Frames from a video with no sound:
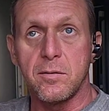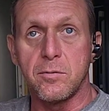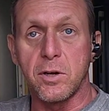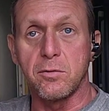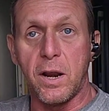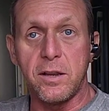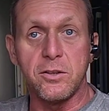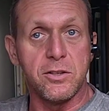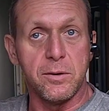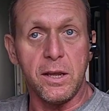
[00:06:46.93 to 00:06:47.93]

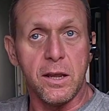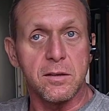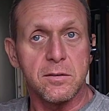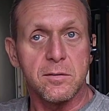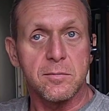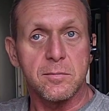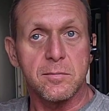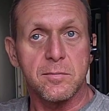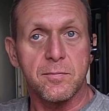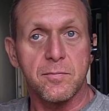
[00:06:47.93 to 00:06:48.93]
regretted doing it
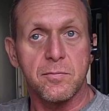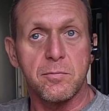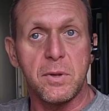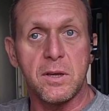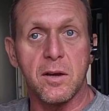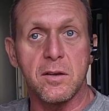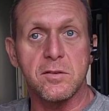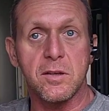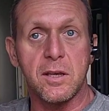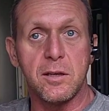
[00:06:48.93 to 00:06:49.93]

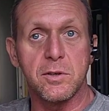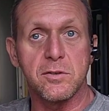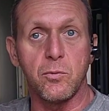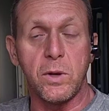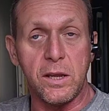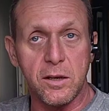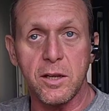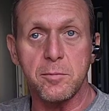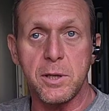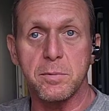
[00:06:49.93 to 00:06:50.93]
because he was
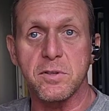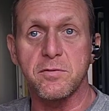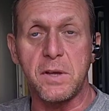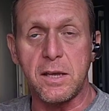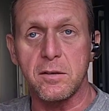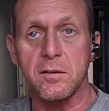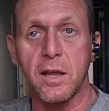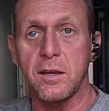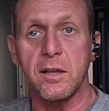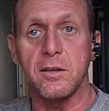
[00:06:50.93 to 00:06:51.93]
weakening people's feet
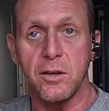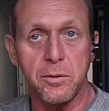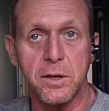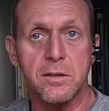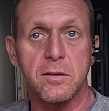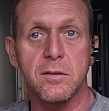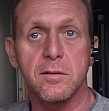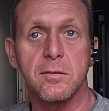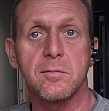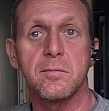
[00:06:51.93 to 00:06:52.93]
and he knew it.
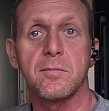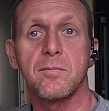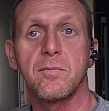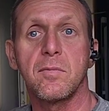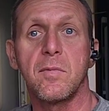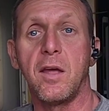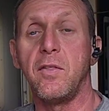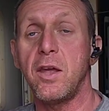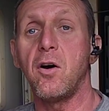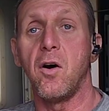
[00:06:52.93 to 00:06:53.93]

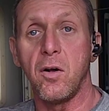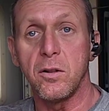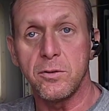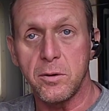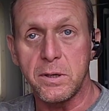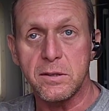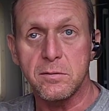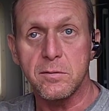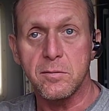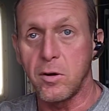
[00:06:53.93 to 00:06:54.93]
And they all know it.
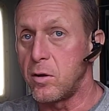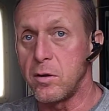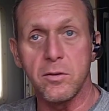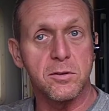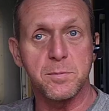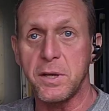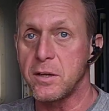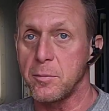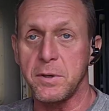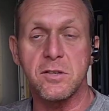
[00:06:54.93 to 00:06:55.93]
All those big
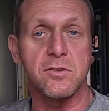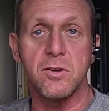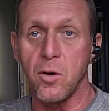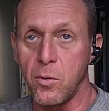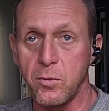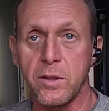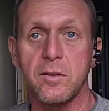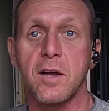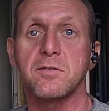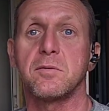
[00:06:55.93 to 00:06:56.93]
companies know
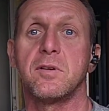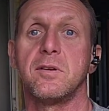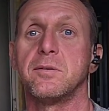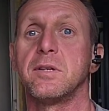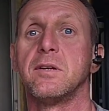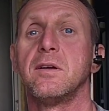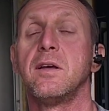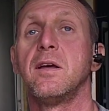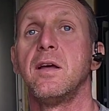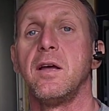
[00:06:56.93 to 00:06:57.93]
that that's what they're doing.
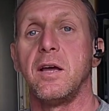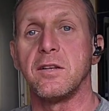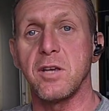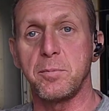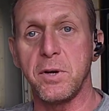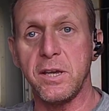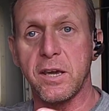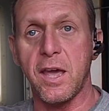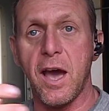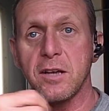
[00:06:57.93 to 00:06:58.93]
It's like putting a
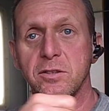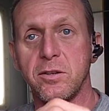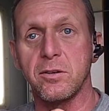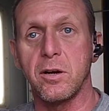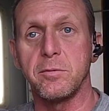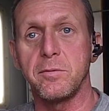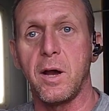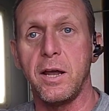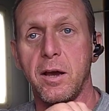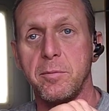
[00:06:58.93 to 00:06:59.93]
cast on your arm.
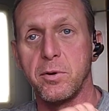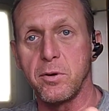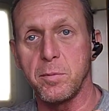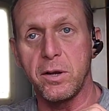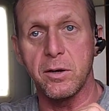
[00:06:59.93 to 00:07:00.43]
I broke my